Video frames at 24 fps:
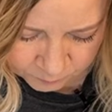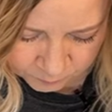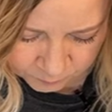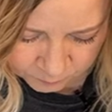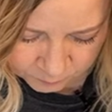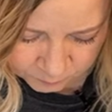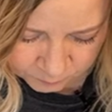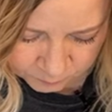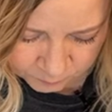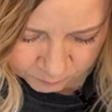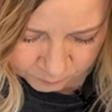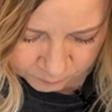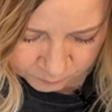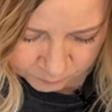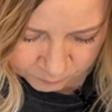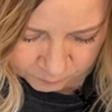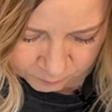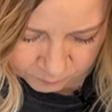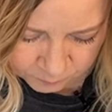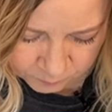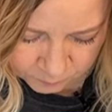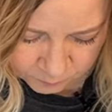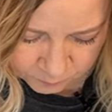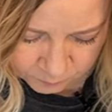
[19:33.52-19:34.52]

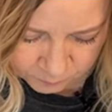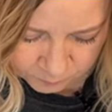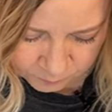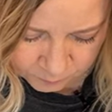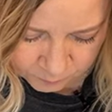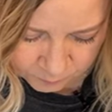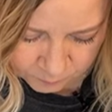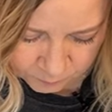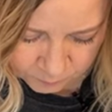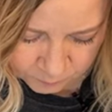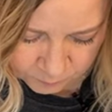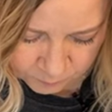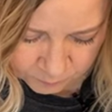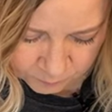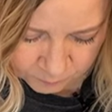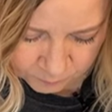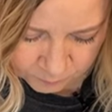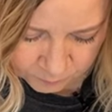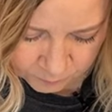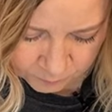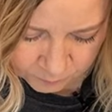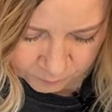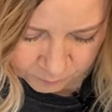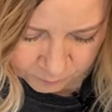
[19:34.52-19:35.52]

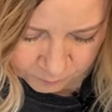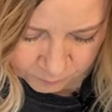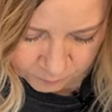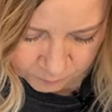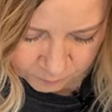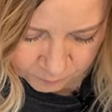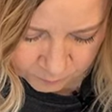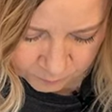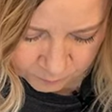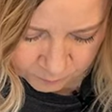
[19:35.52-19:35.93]
No one is speaking in this clip.